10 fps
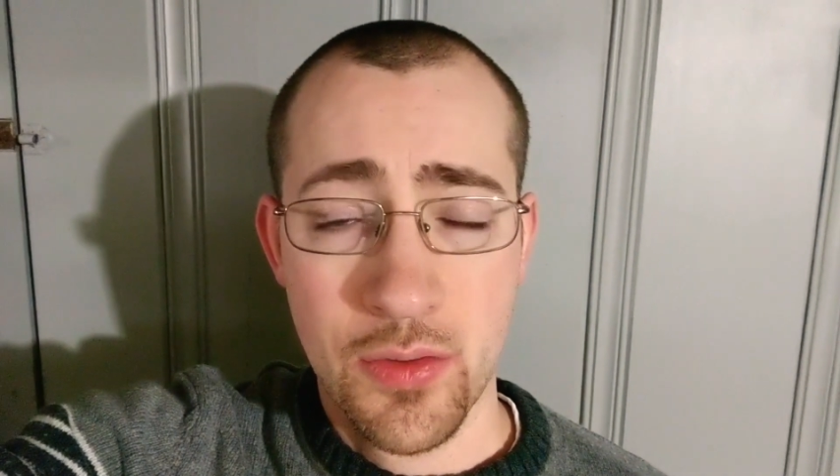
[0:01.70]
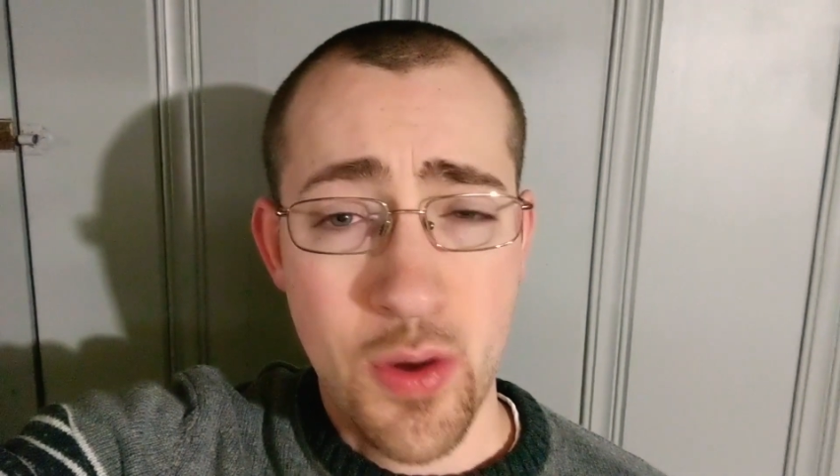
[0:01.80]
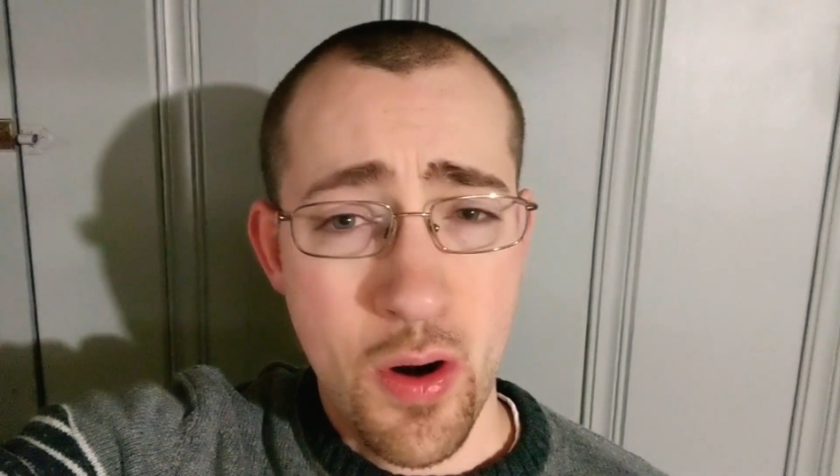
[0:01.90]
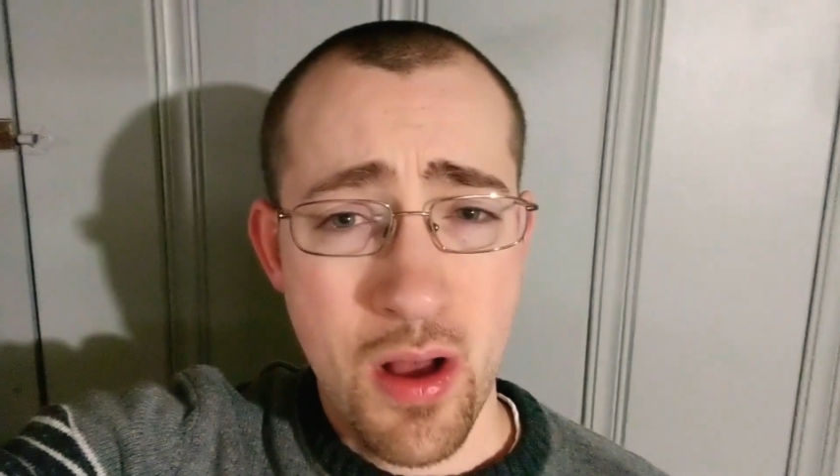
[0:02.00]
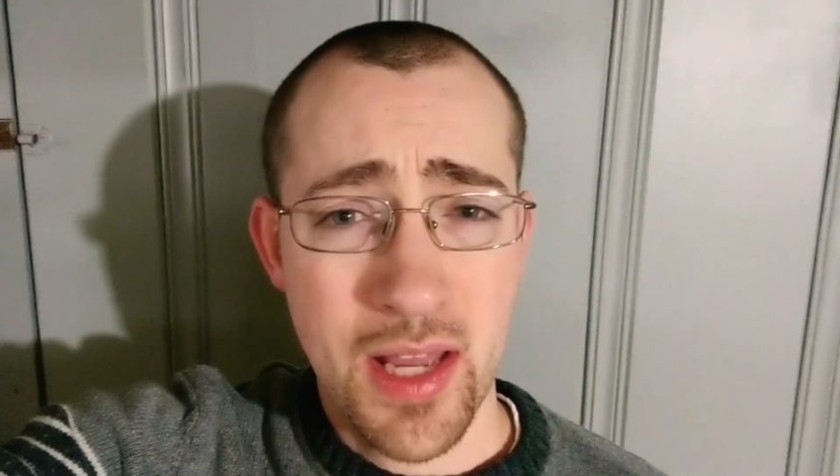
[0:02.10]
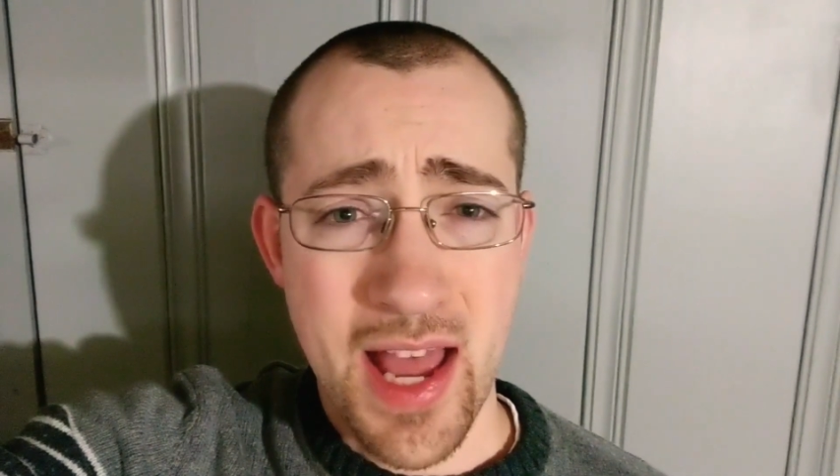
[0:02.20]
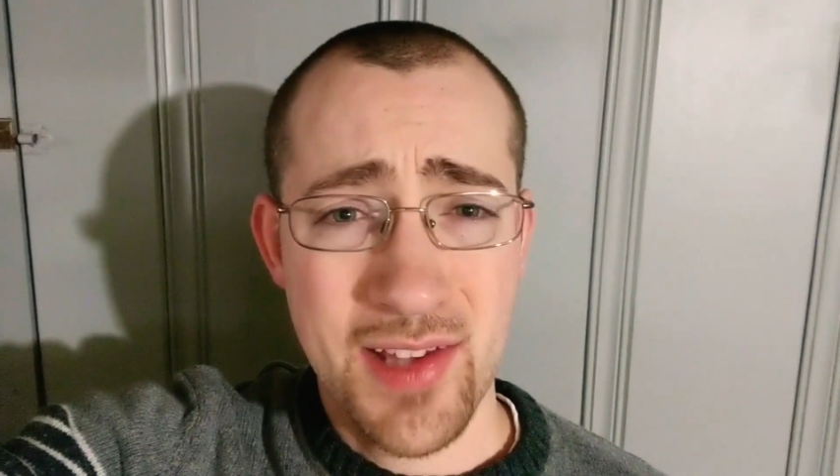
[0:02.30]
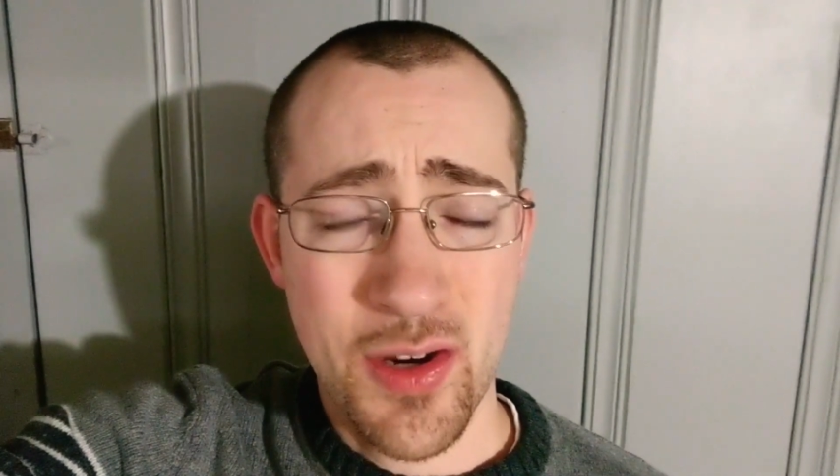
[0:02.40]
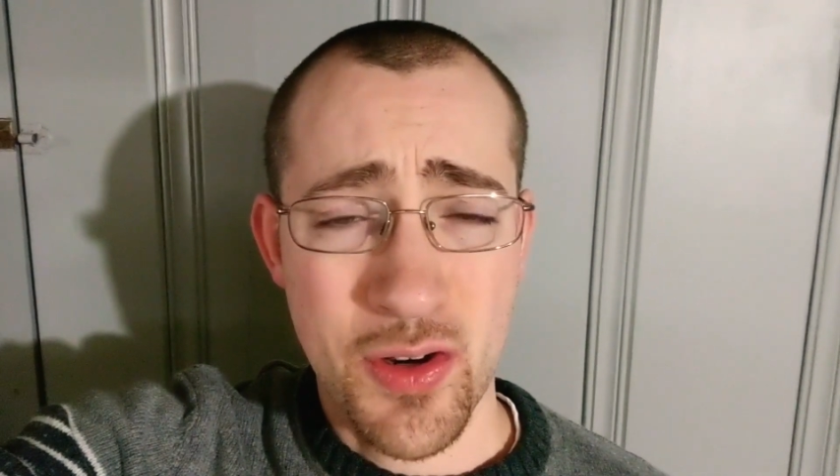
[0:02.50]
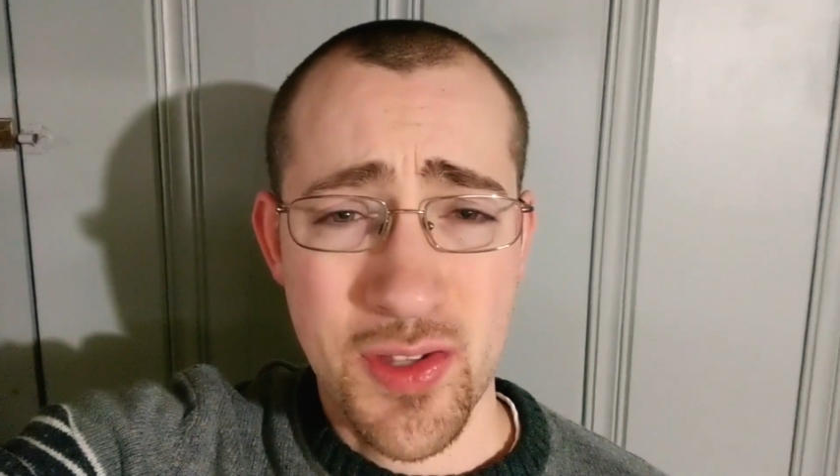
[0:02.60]
What's going on,
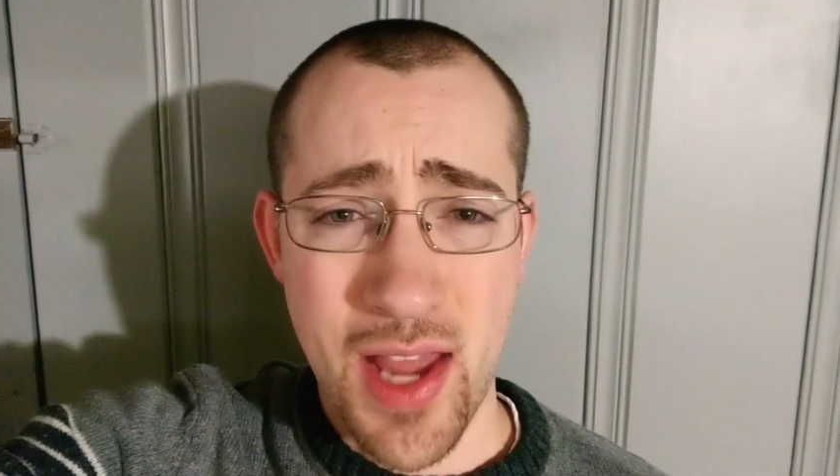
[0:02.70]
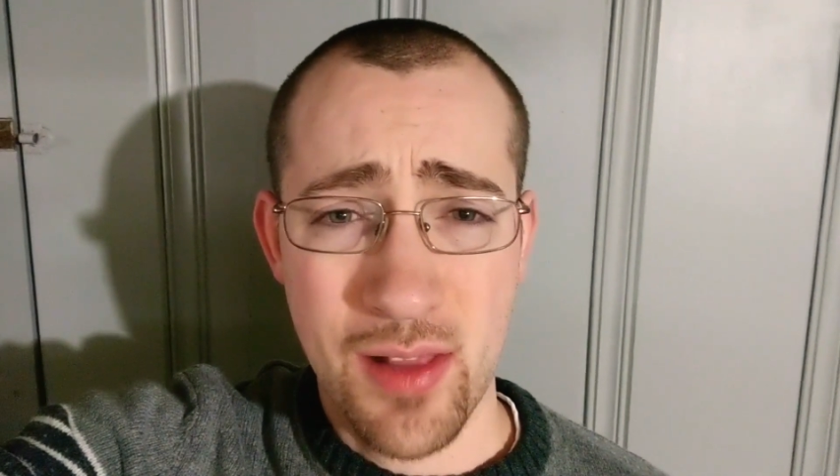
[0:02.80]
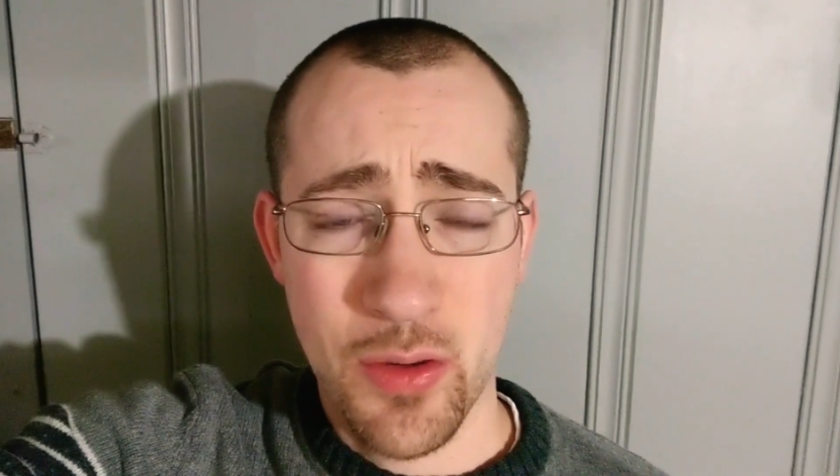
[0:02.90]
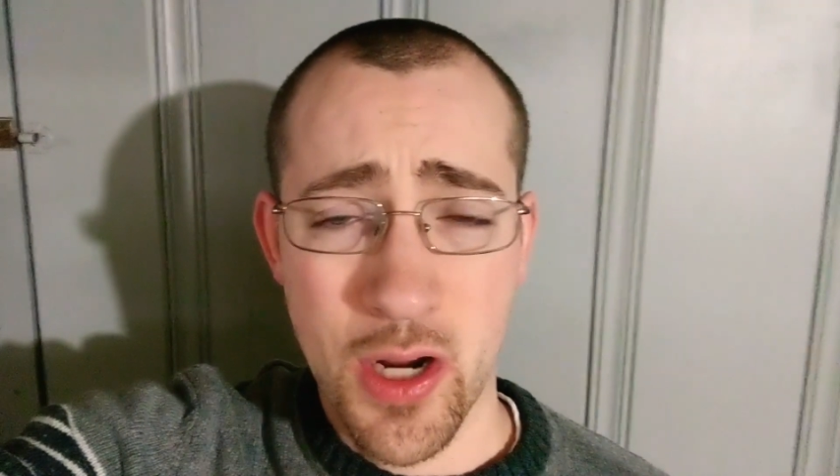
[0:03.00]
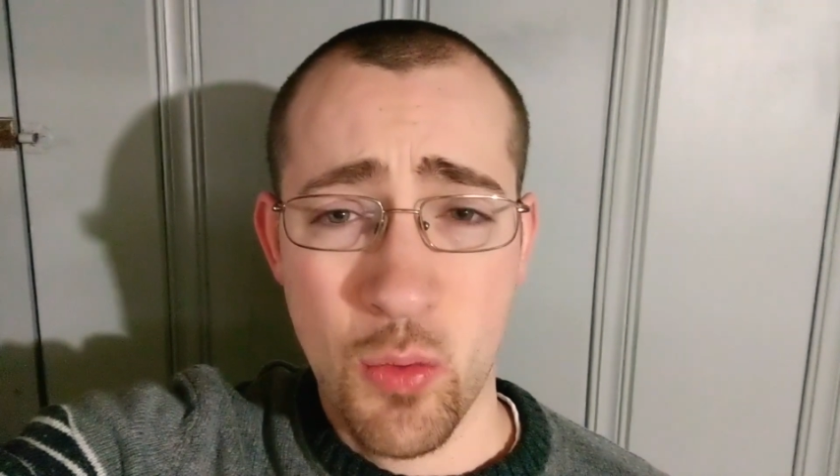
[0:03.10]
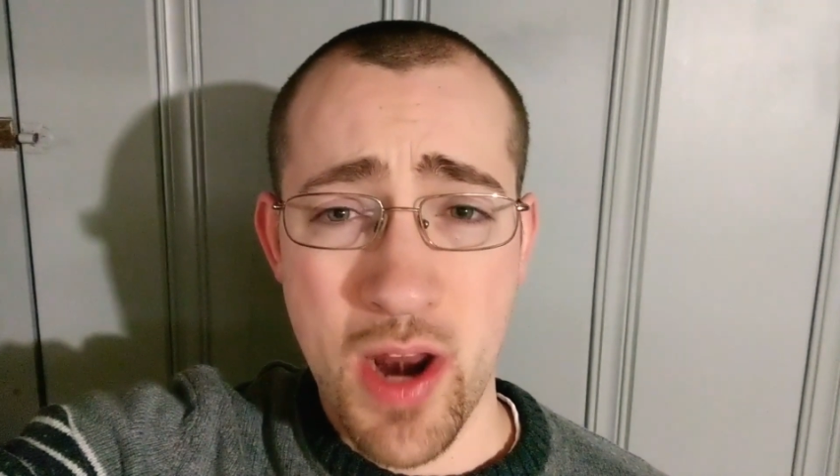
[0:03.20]
guys? Eric Stylo here,